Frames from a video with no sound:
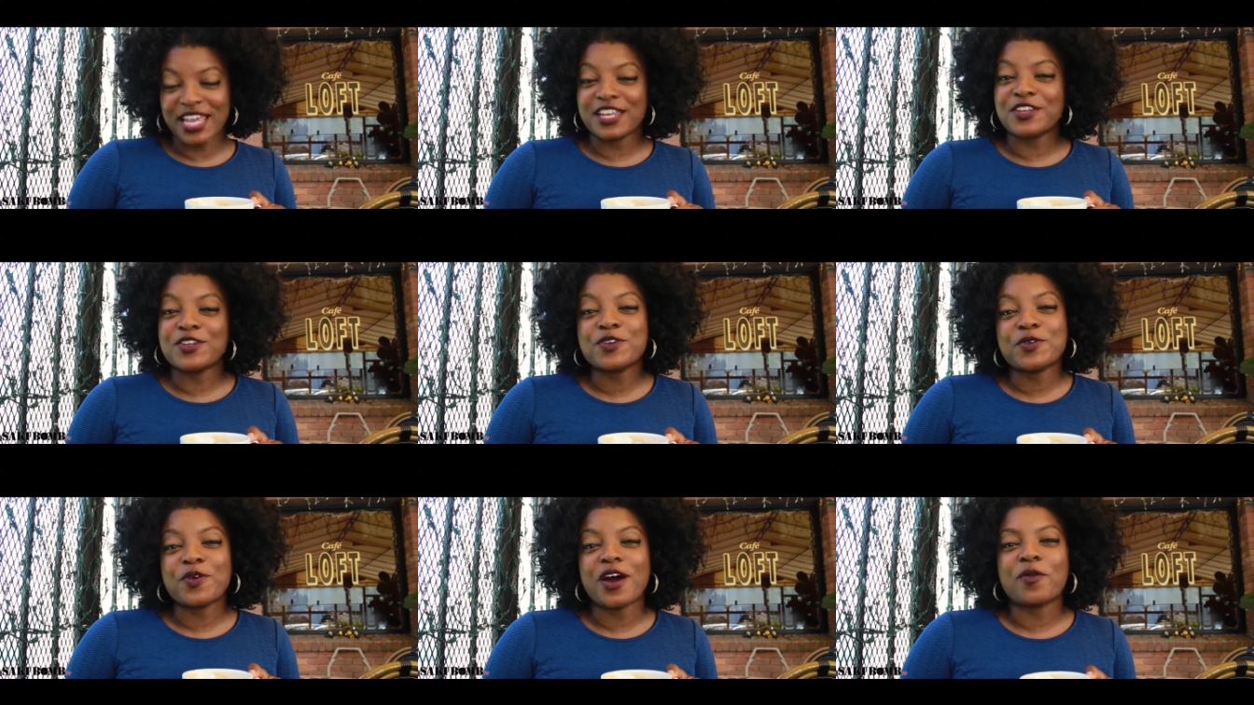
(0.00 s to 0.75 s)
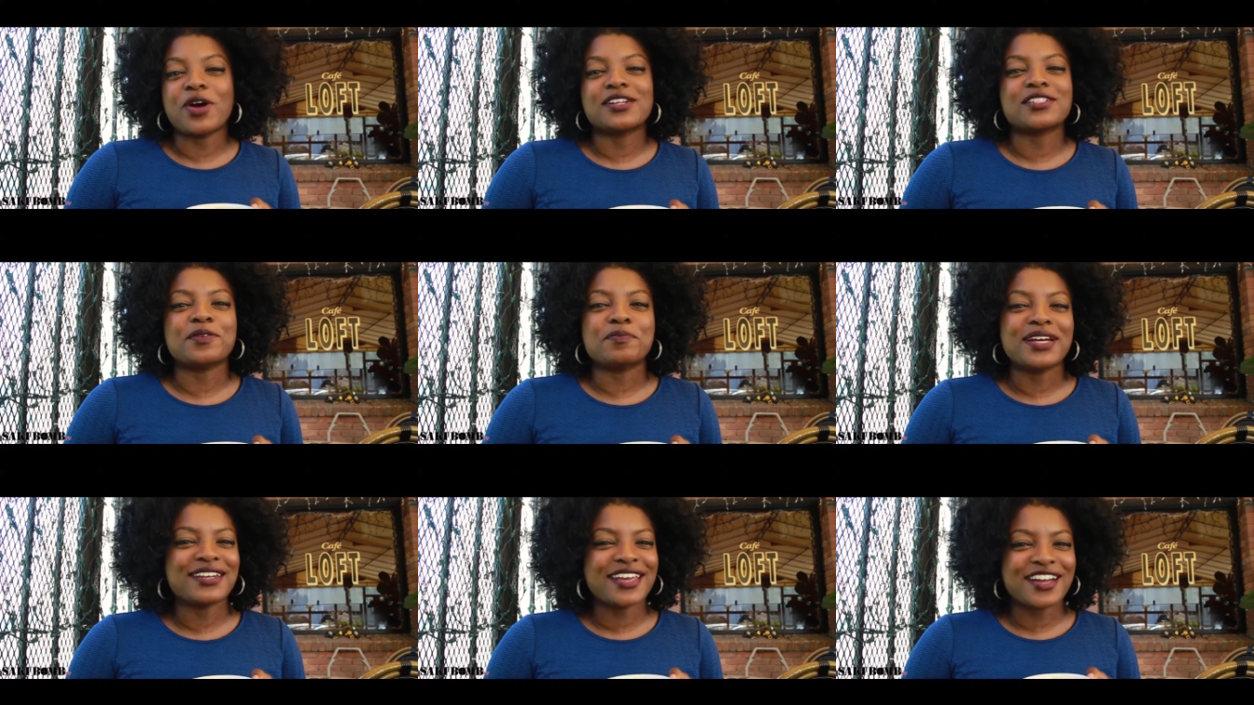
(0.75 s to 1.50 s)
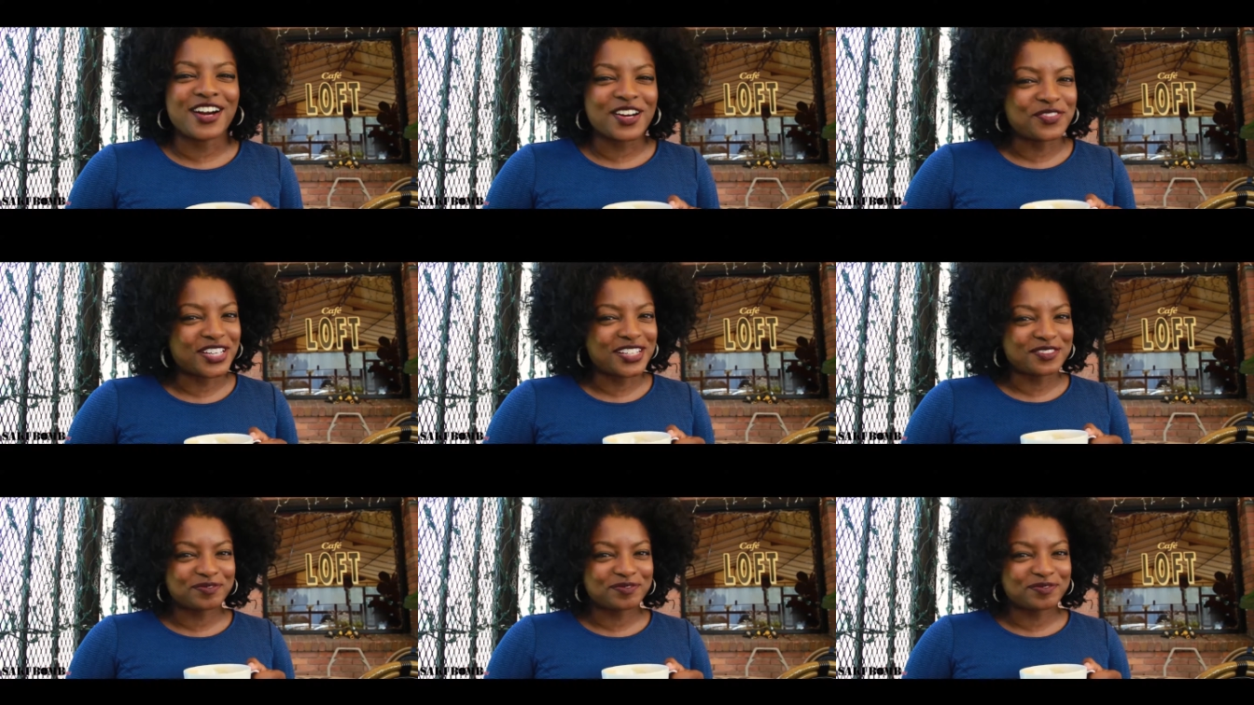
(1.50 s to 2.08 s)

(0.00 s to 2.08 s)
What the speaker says: and you are watching Monday Coffee.